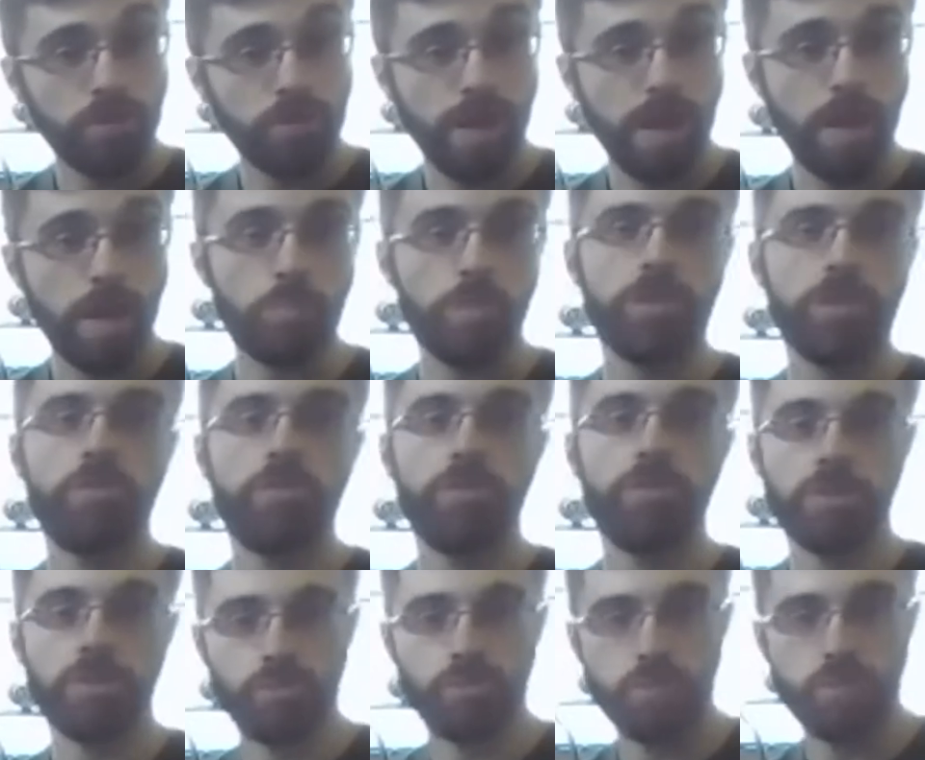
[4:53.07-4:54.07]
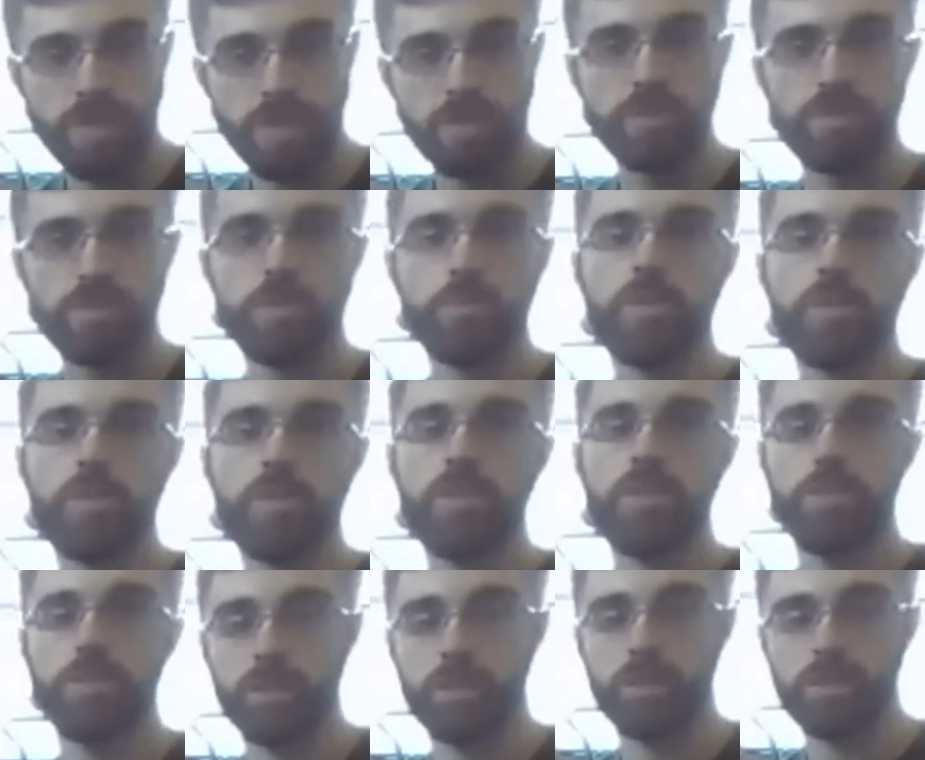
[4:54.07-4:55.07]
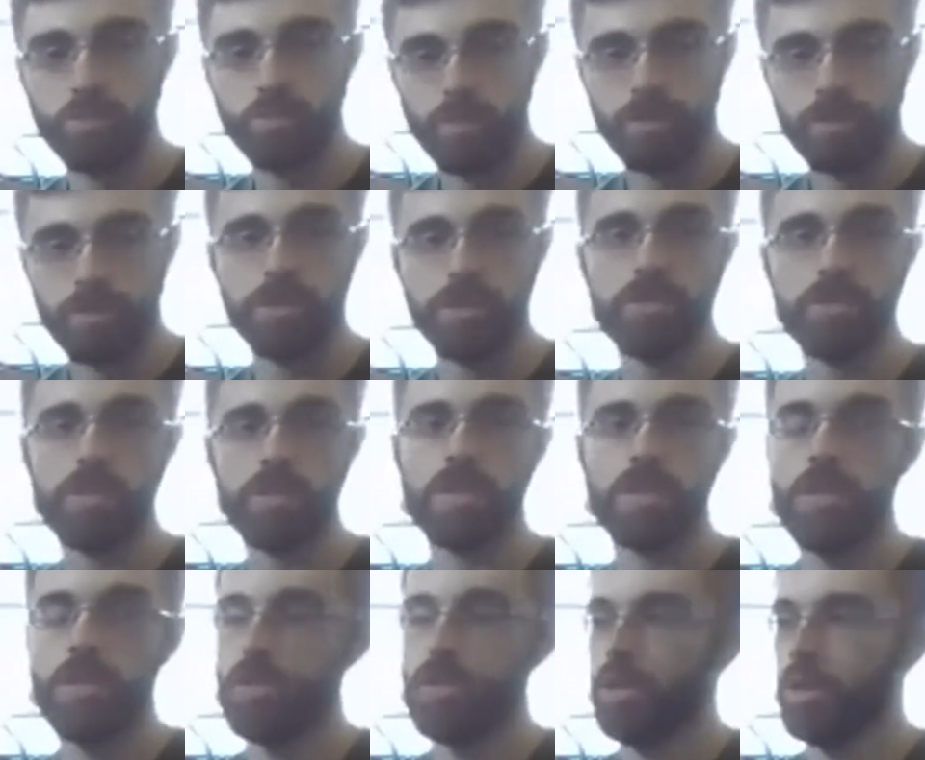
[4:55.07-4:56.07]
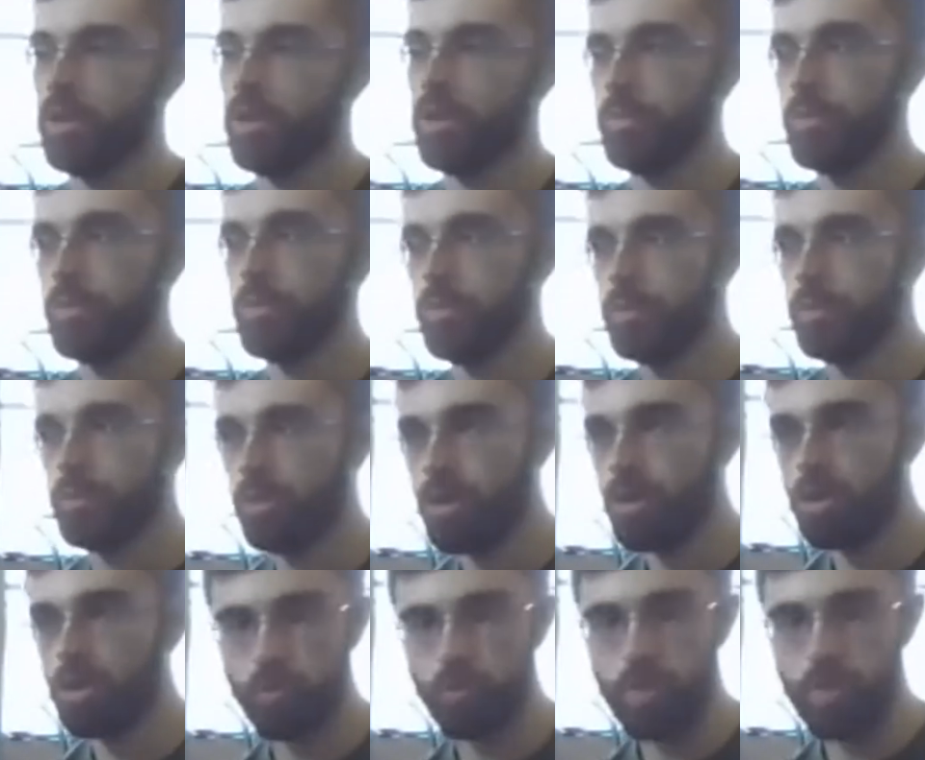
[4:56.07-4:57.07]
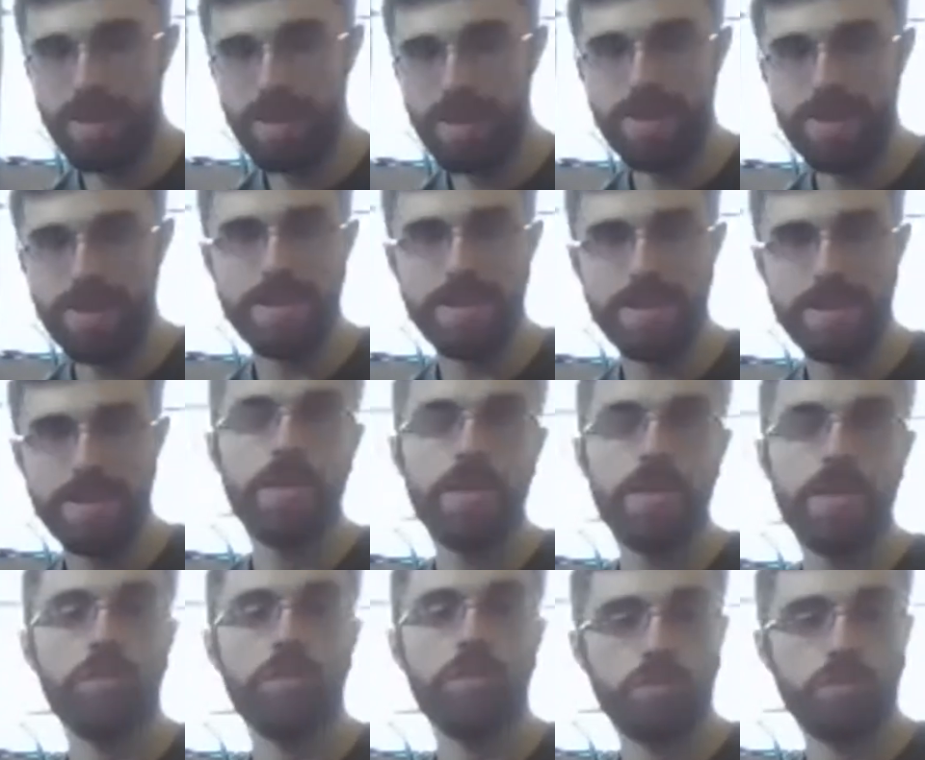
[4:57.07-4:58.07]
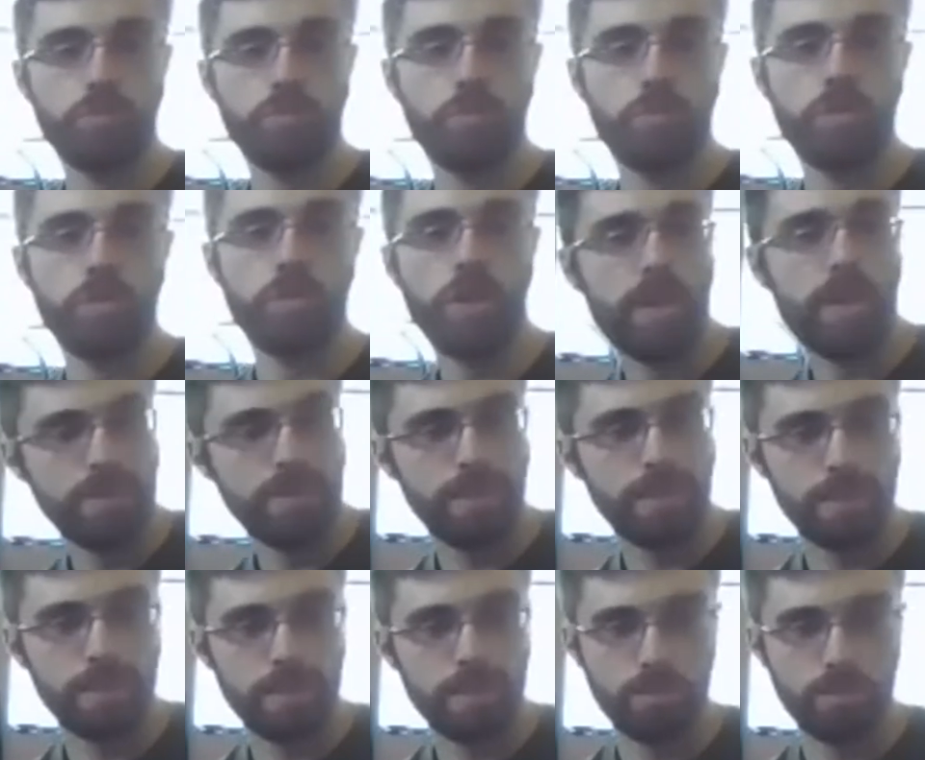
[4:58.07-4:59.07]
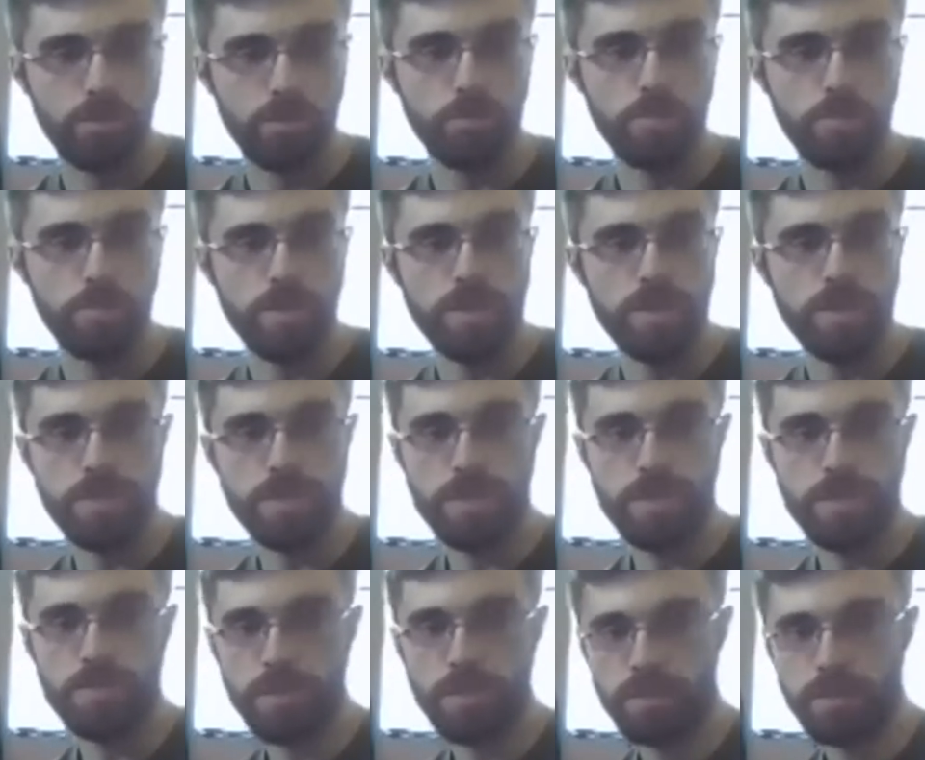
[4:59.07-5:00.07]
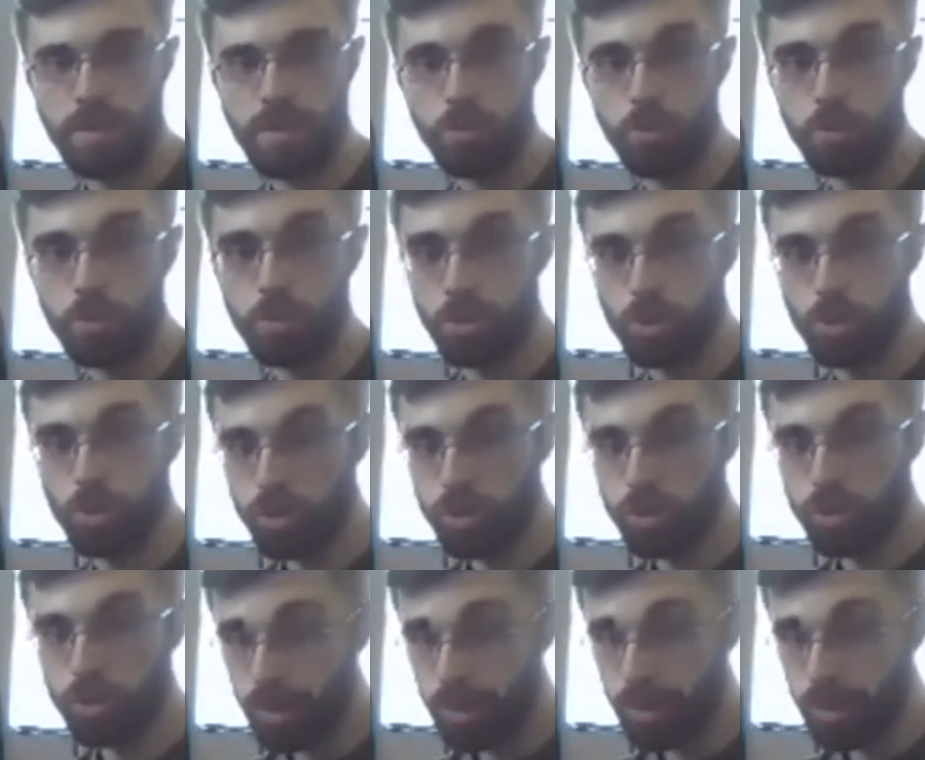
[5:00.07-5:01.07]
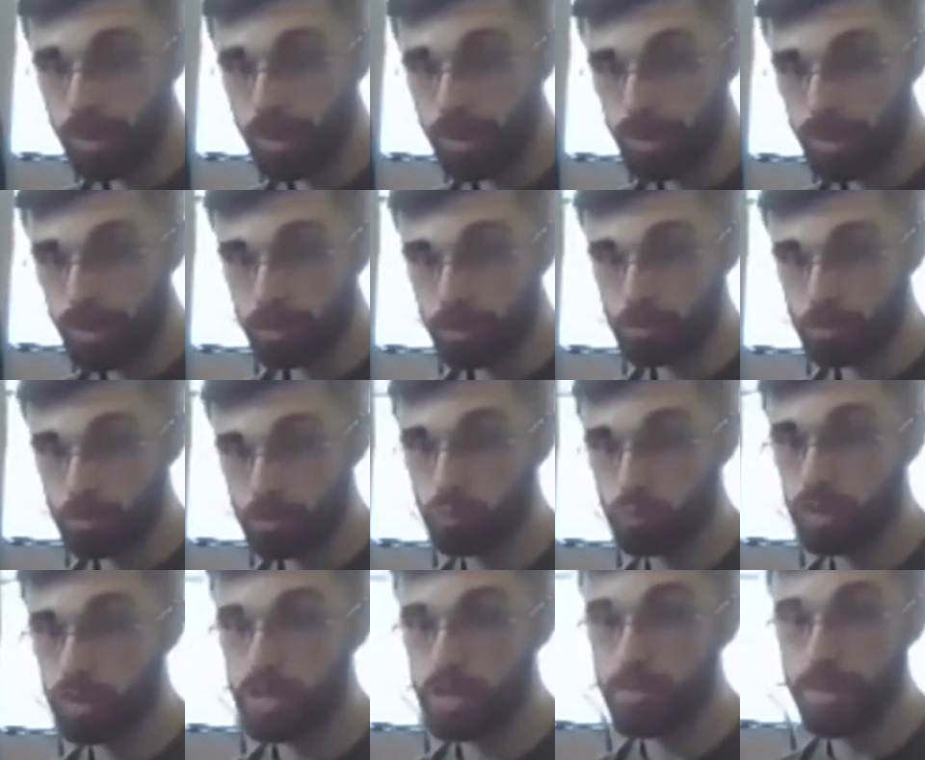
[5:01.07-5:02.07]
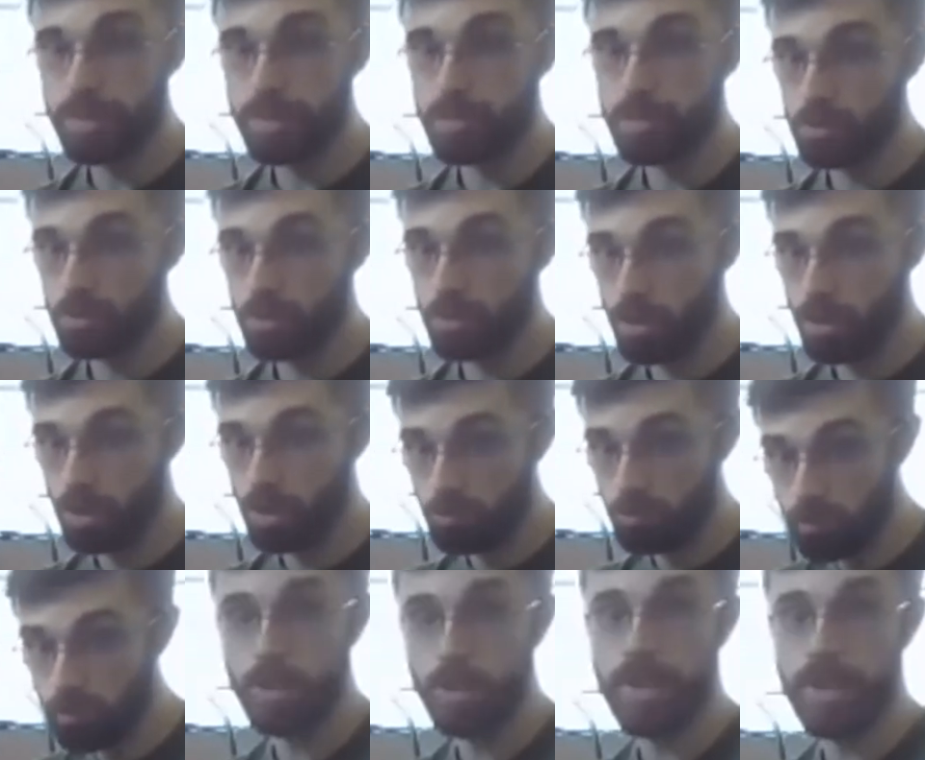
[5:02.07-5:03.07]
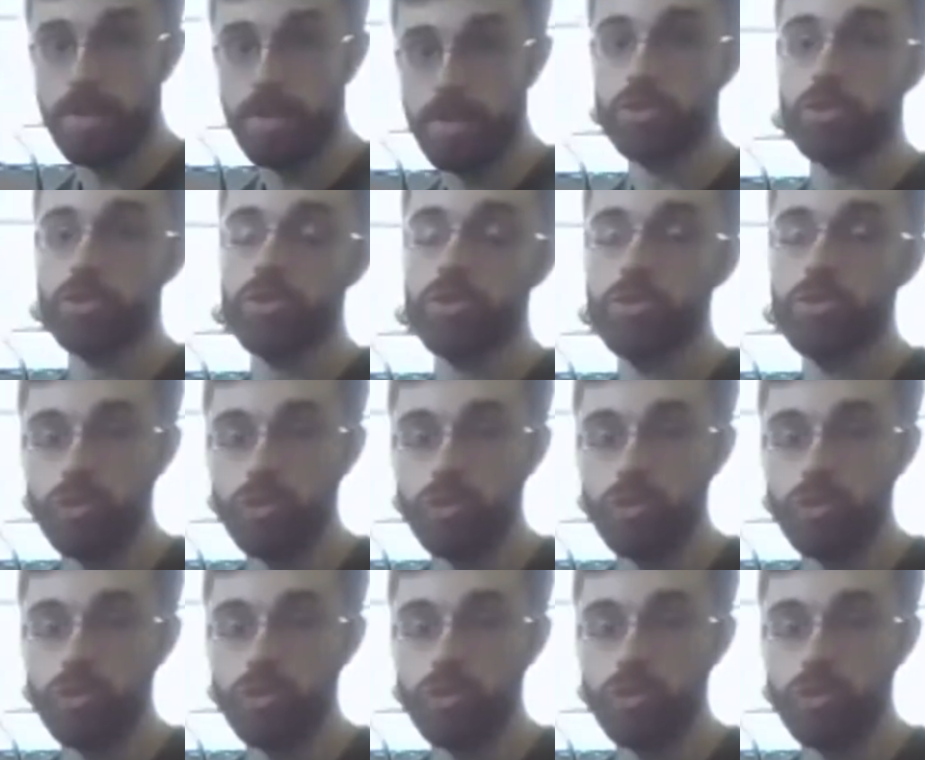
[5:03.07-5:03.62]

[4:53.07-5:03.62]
But if it's been something that you're experiencing already, this is not intended to be the thing that will cure it. It's really meant to come beforehand. Make sure you